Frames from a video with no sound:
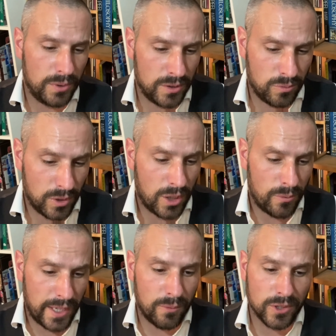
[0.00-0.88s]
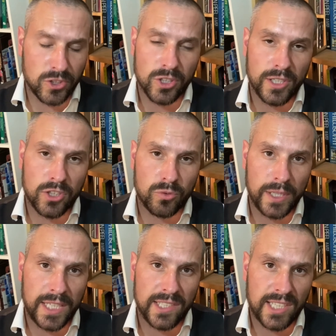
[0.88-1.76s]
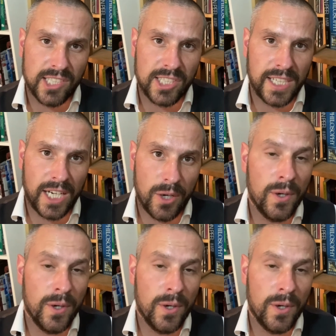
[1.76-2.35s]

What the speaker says: but what I really want to do this week is actually go